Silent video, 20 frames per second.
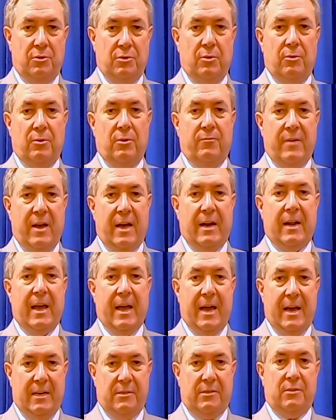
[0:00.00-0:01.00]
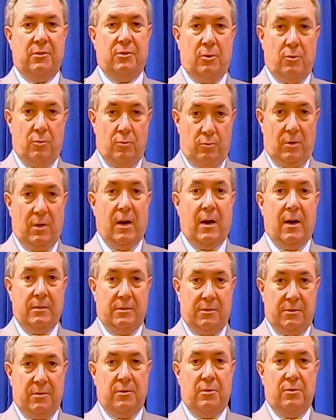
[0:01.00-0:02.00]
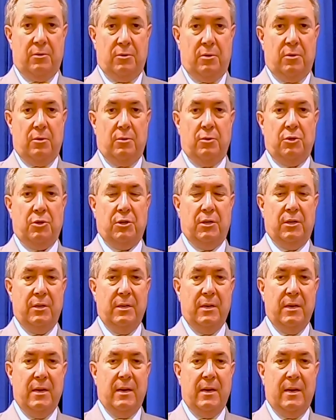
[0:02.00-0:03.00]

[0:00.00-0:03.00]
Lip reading: So Nevada has its own constitution,